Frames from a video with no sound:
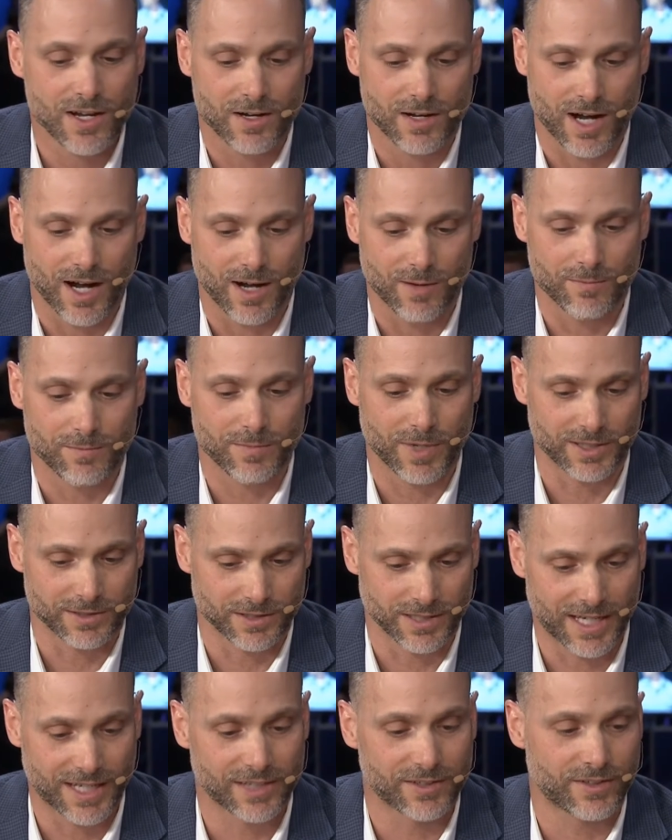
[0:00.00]
um, but
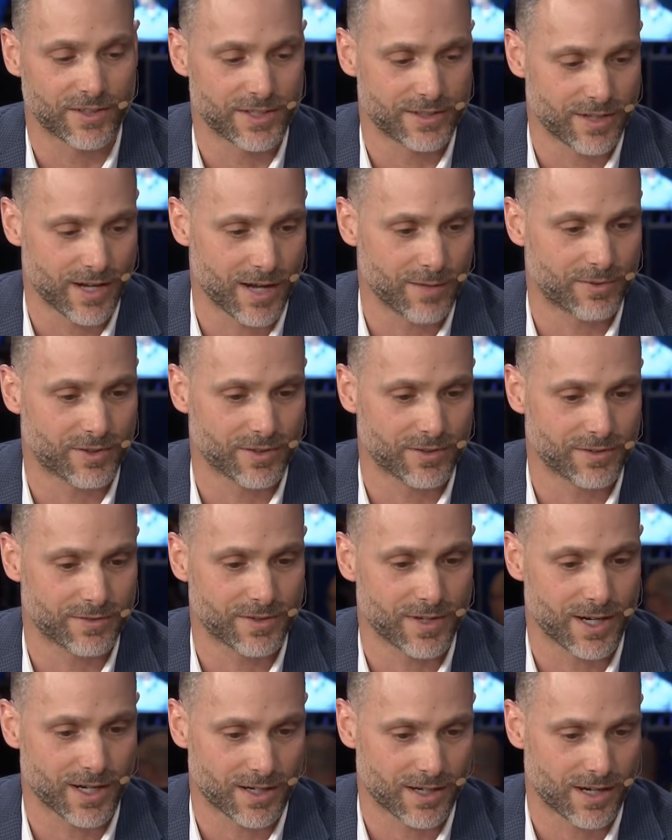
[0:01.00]
legacy types of
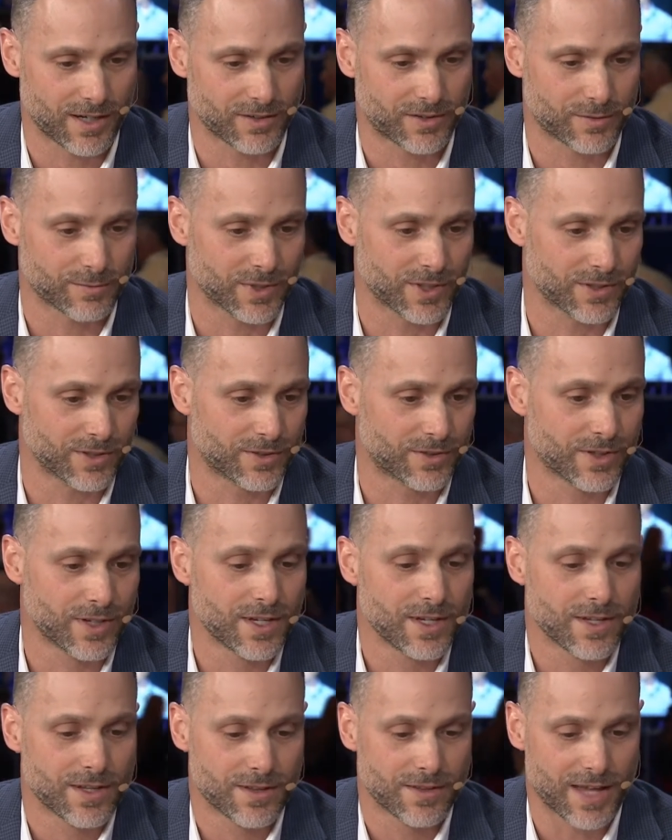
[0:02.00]
uh, customers
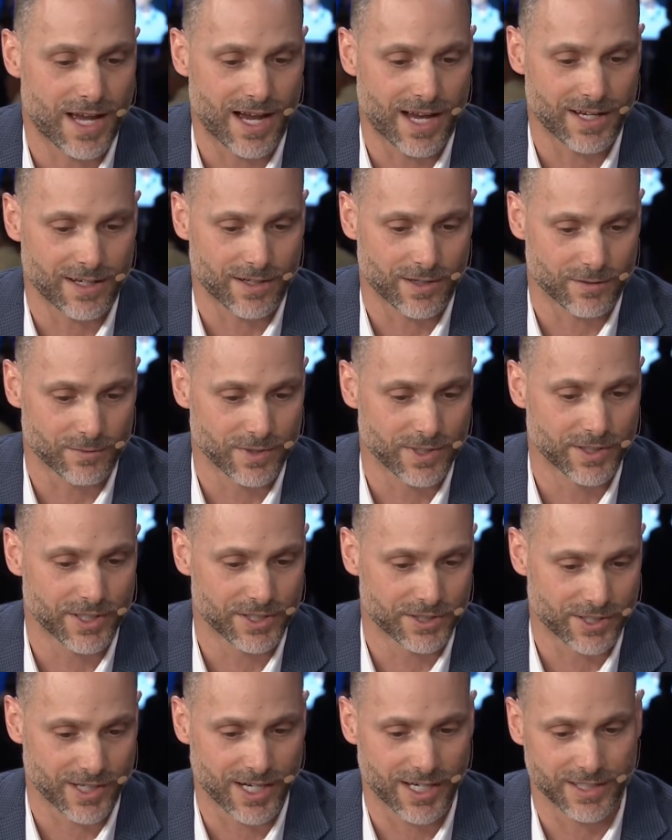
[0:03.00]
that are really
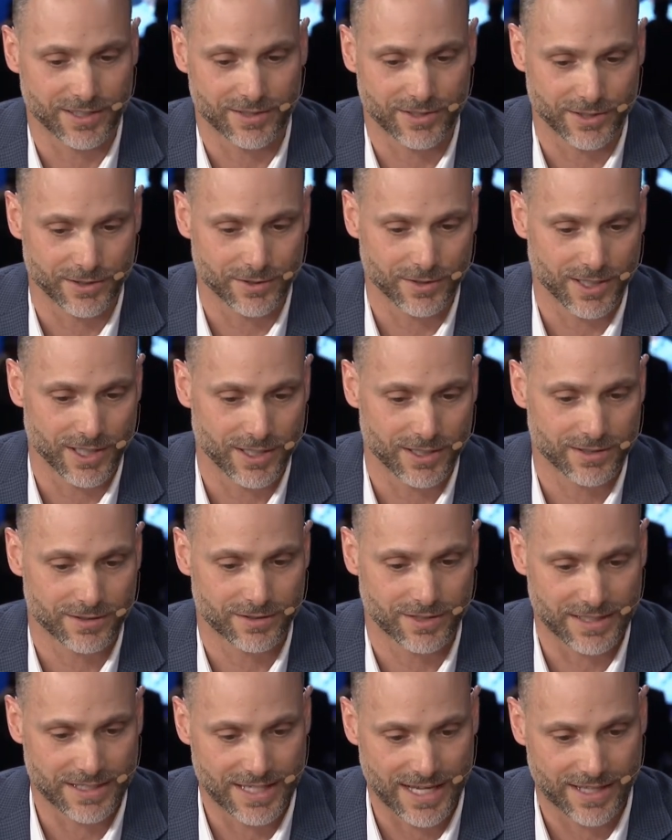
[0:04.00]
trying to, uh,
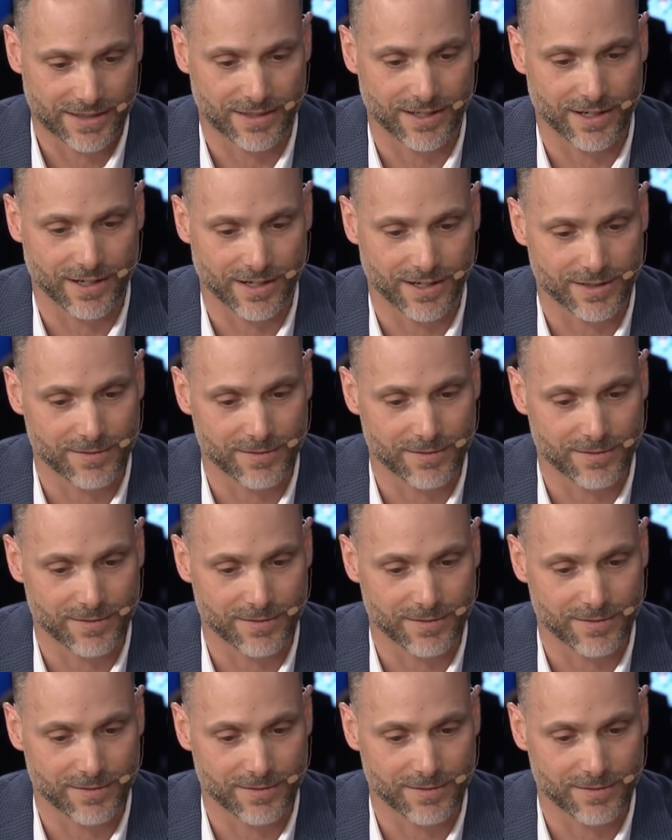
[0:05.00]
to get there.